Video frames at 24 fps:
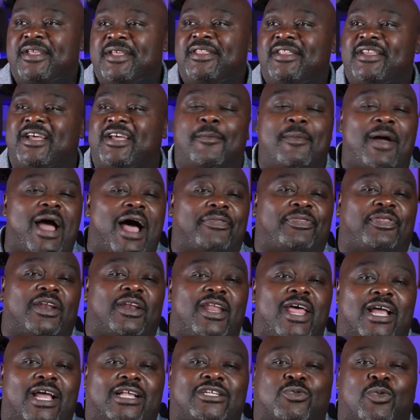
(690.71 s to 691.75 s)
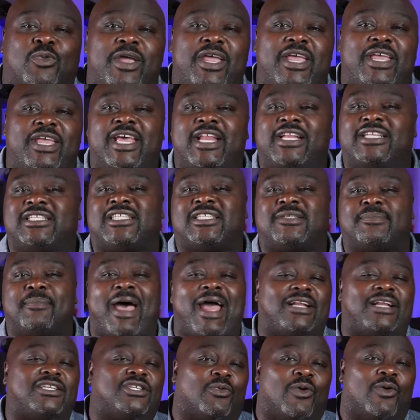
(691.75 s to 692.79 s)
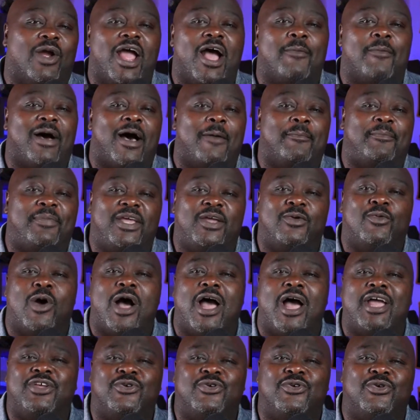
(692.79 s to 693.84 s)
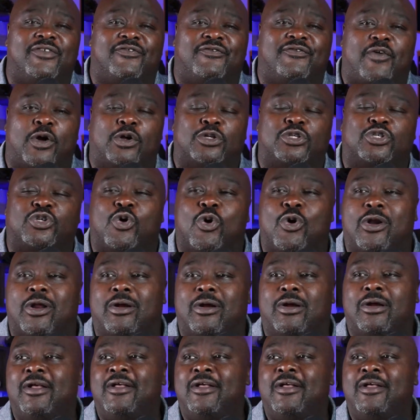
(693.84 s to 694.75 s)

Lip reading: Come out the next week getting smacked around by BYU in the first quarter.